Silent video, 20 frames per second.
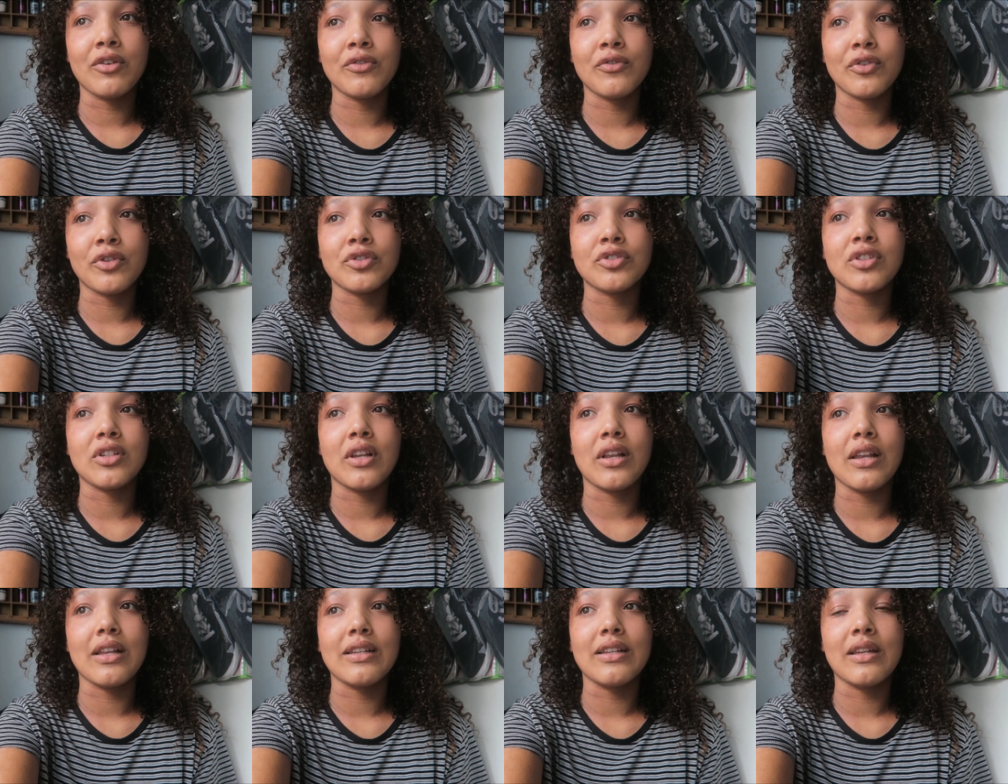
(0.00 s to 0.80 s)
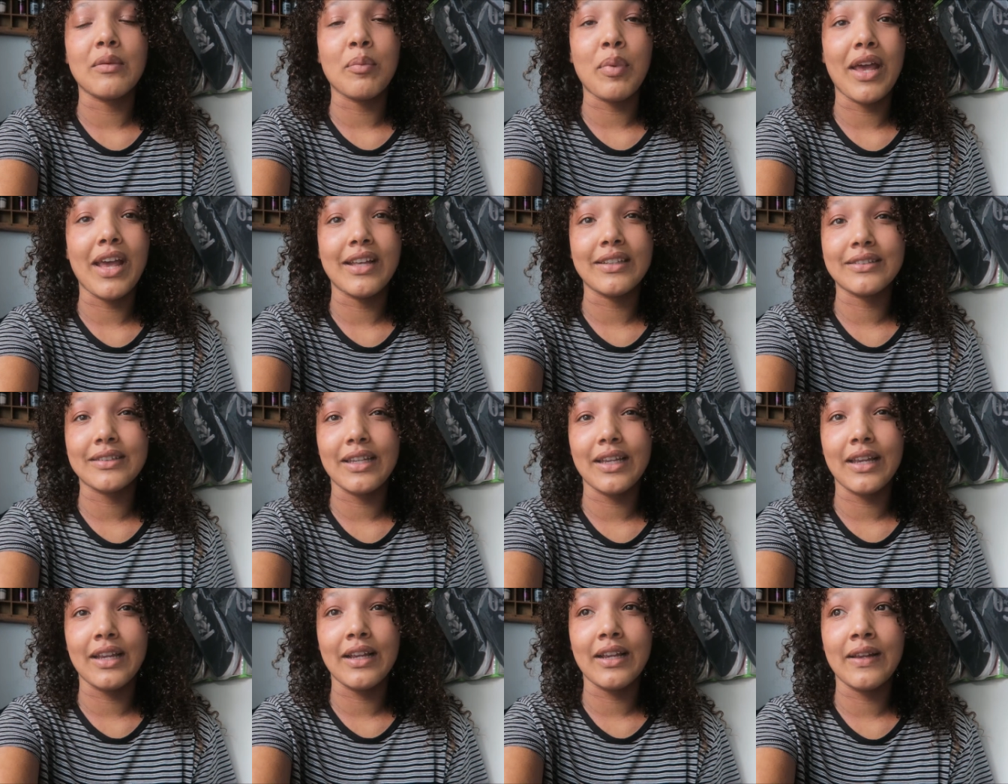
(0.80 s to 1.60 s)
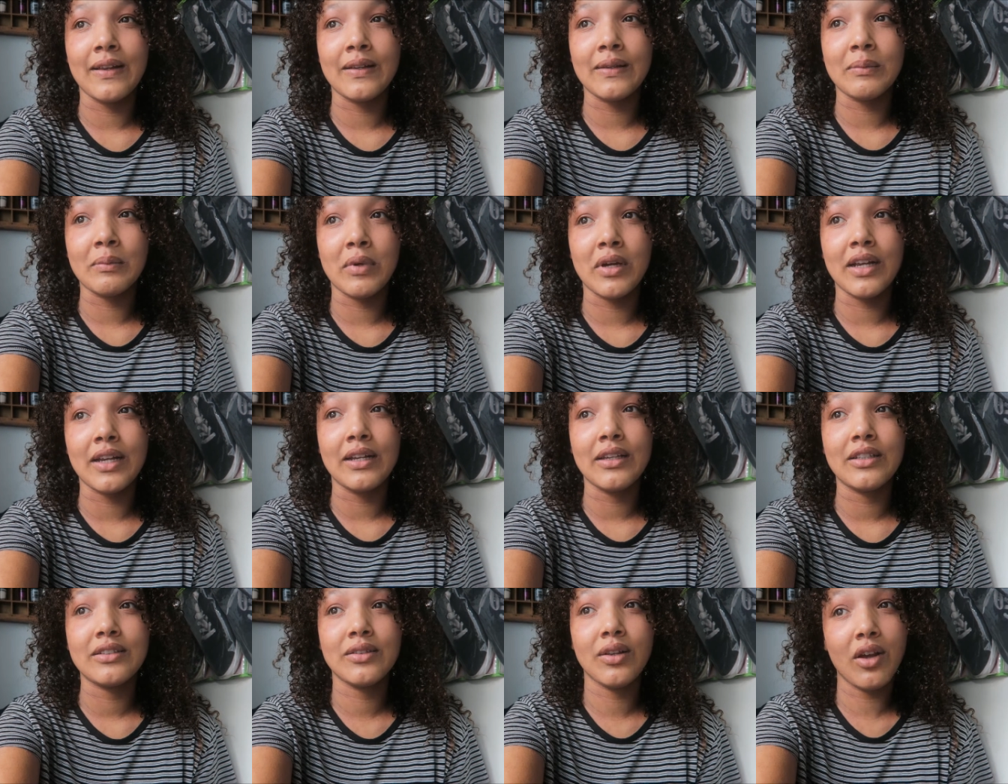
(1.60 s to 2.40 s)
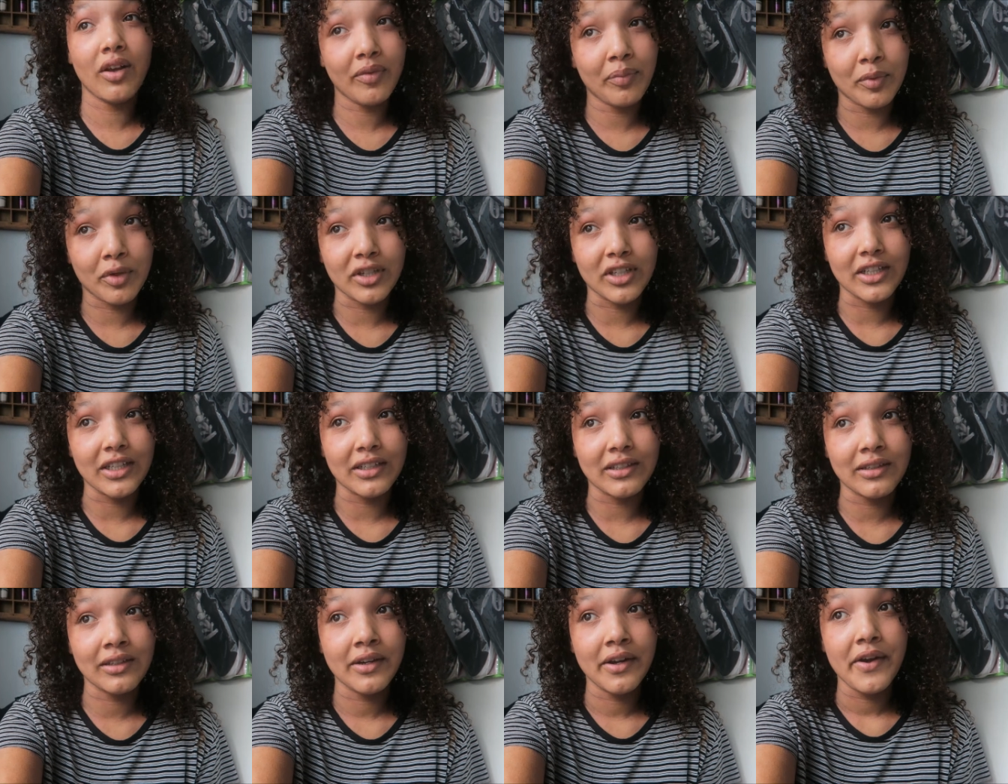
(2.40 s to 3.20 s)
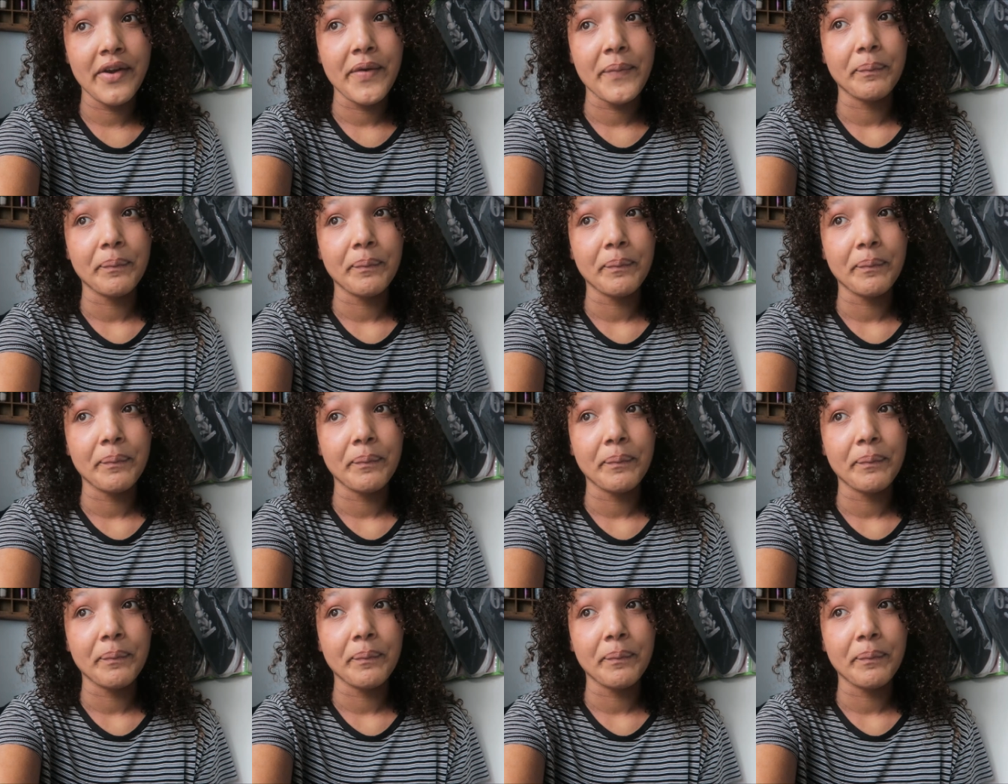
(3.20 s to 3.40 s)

unfortunately didn't pass in uh, my sophomore year.